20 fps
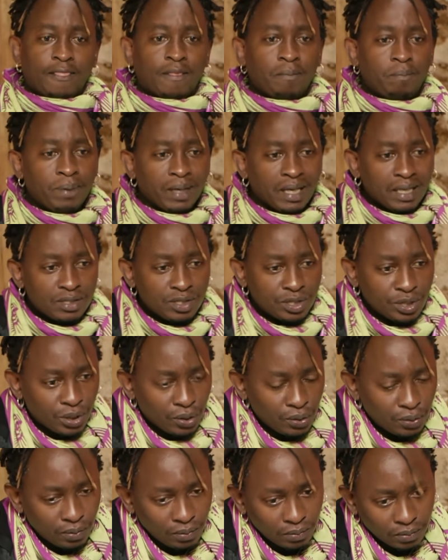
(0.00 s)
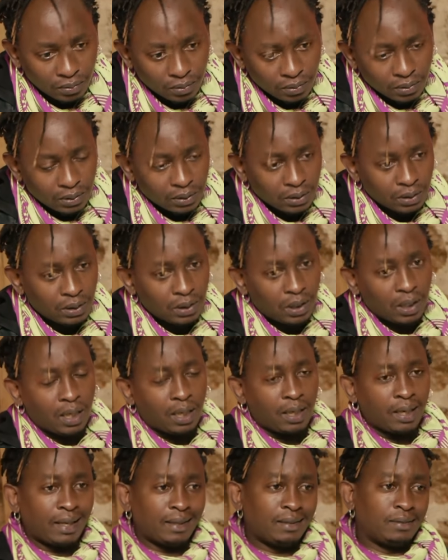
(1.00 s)
The biggest show?
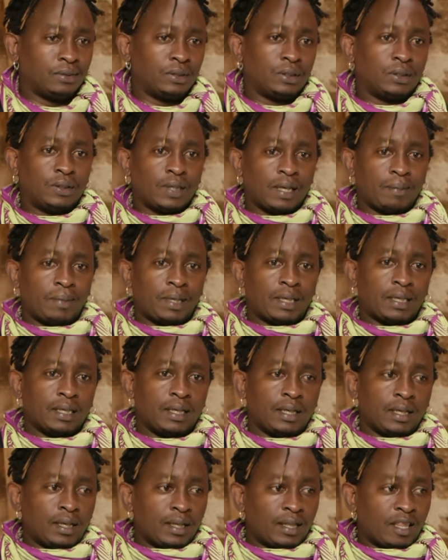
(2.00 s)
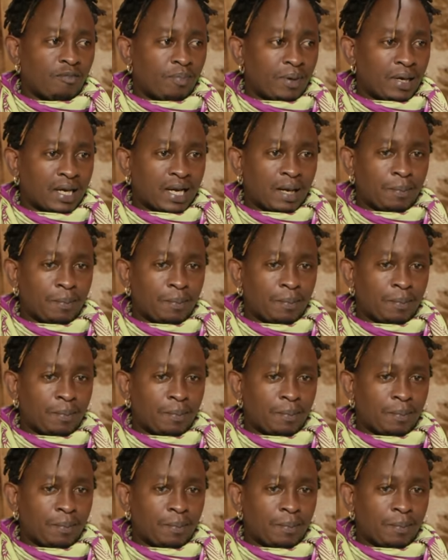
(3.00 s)
I don't know. I mean, there have been